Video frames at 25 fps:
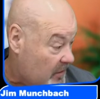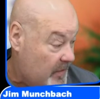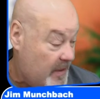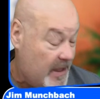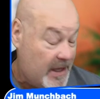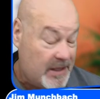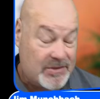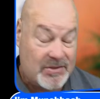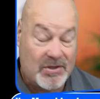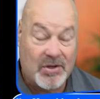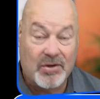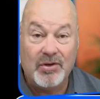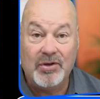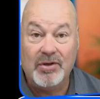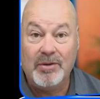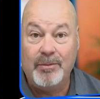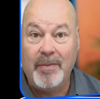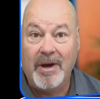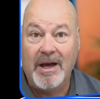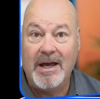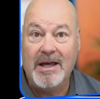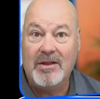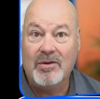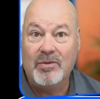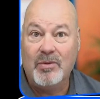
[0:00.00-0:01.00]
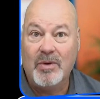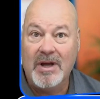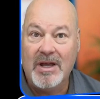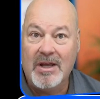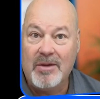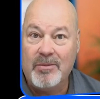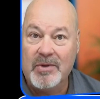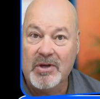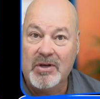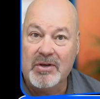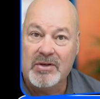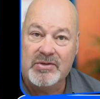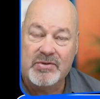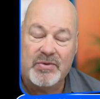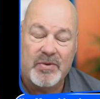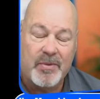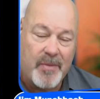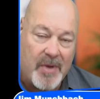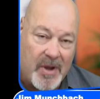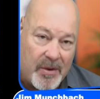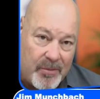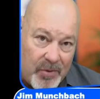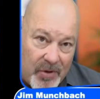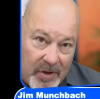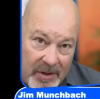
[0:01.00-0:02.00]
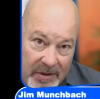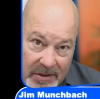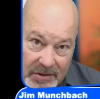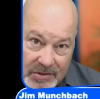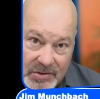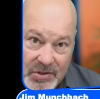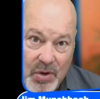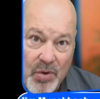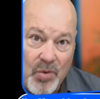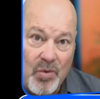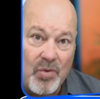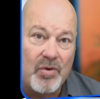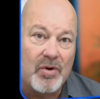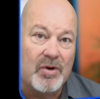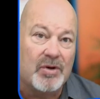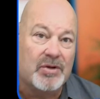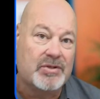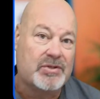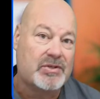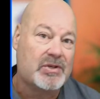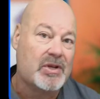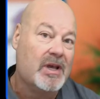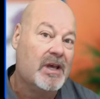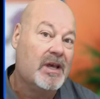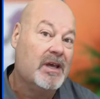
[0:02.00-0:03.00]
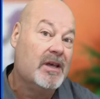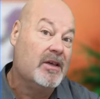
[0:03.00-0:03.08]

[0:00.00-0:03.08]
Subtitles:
That's good, by the way, because remember in this course,